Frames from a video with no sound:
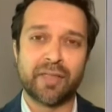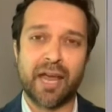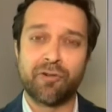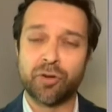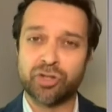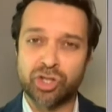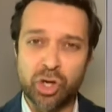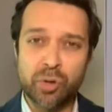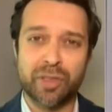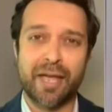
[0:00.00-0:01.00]
there, on
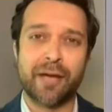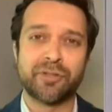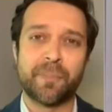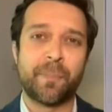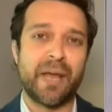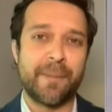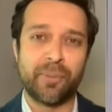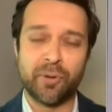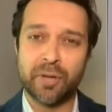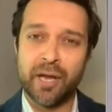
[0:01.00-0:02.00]
2,000
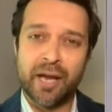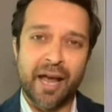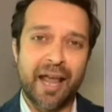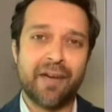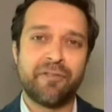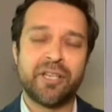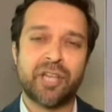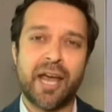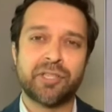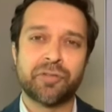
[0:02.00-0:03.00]
people, an average
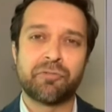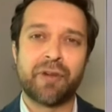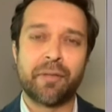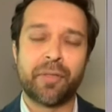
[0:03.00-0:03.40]
age of around